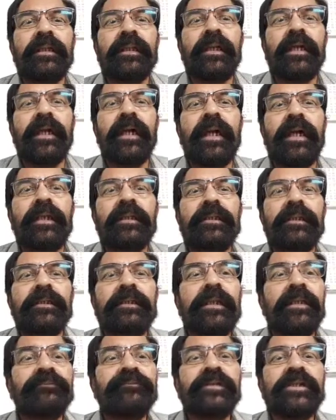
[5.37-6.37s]
and the
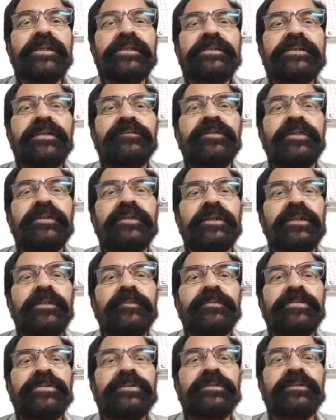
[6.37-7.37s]
definition of the
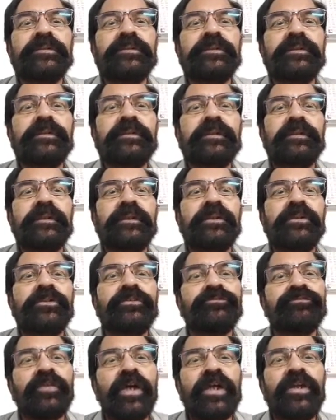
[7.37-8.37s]
terms
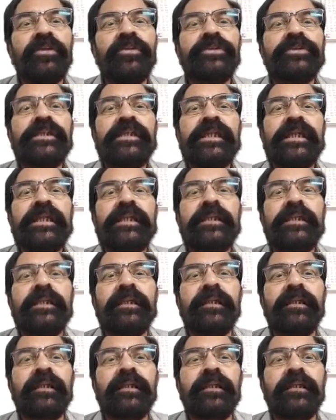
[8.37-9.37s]
phylogeny,
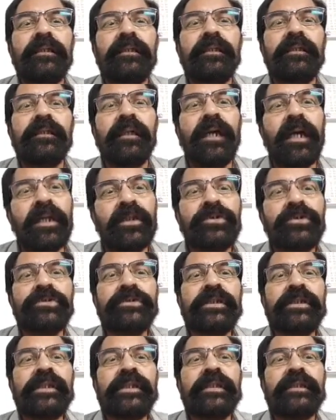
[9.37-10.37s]

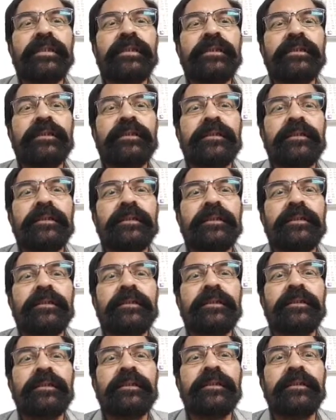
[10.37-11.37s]
ontogeny,
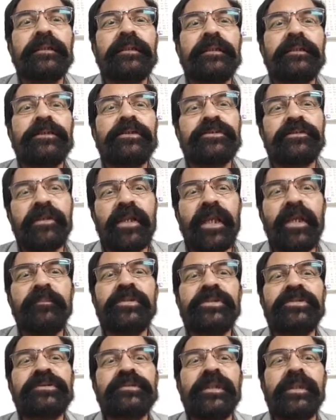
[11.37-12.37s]

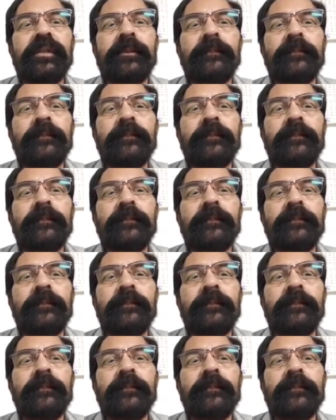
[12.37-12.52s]
trimester